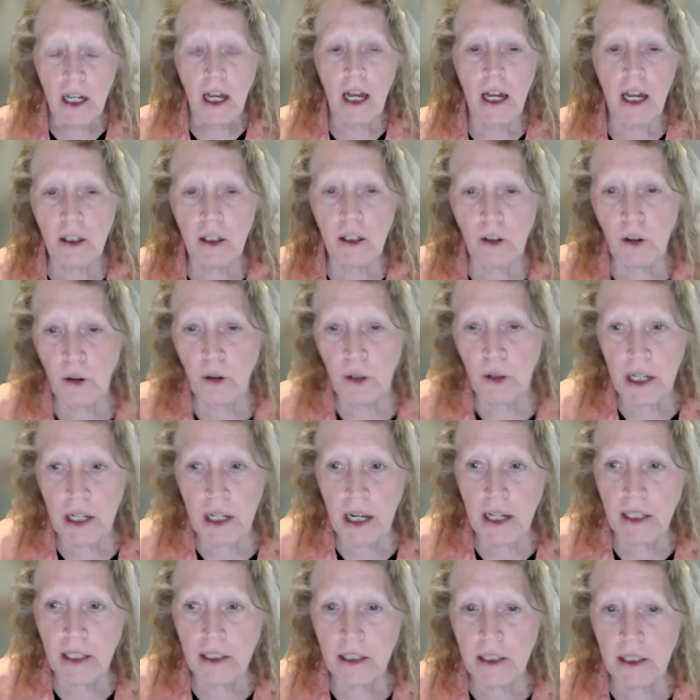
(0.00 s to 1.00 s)
and
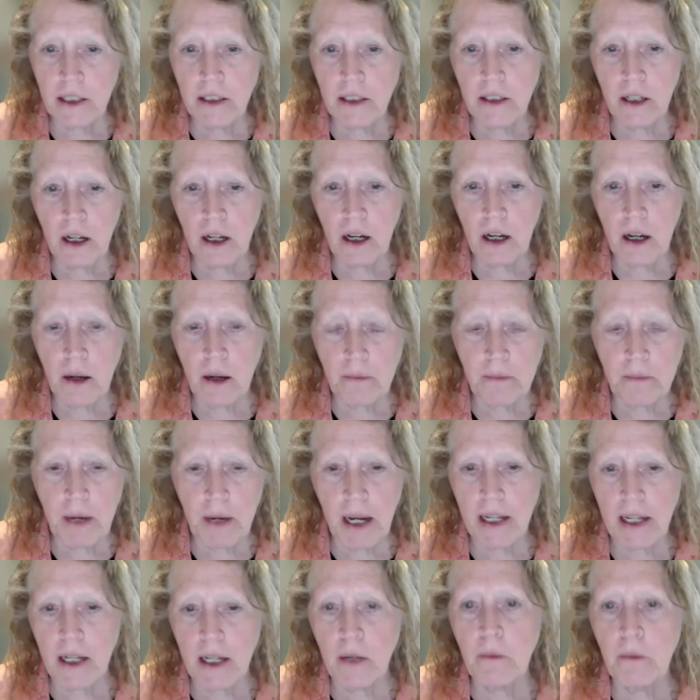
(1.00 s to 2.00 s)
created
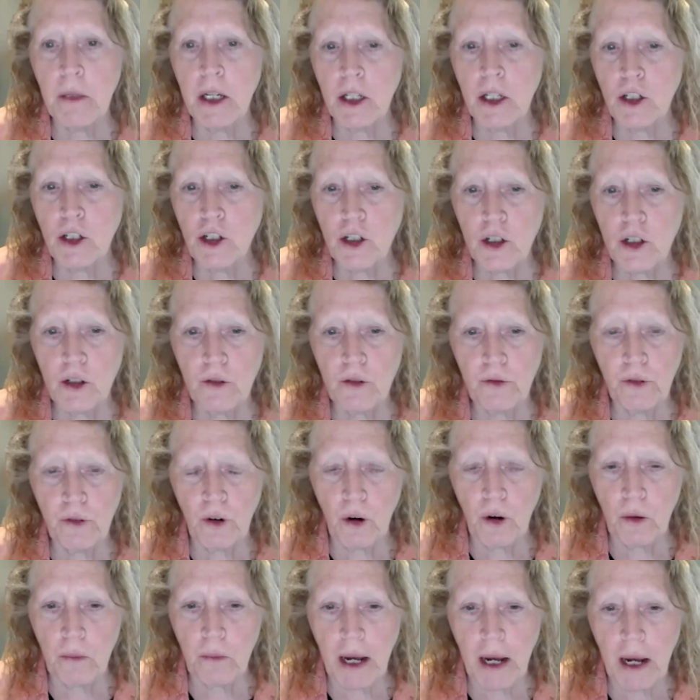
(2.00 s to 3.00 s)
my image
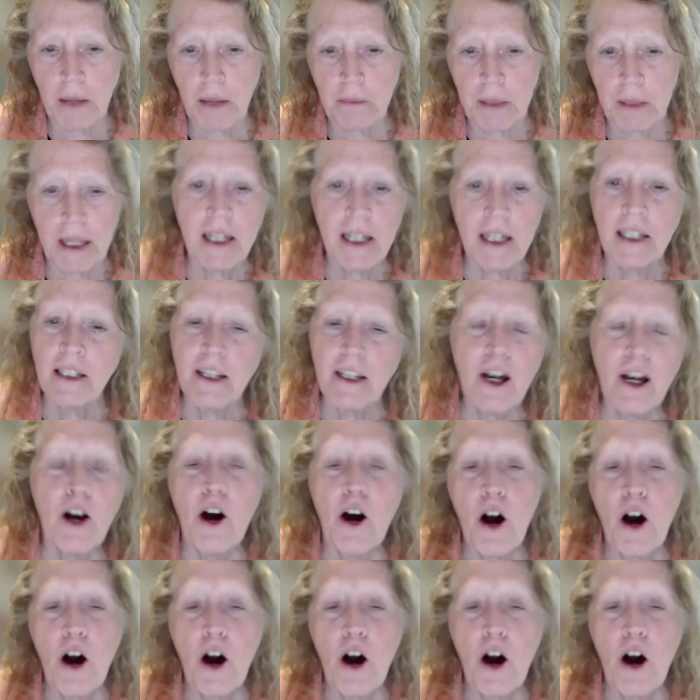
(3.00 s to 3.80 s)
for my pin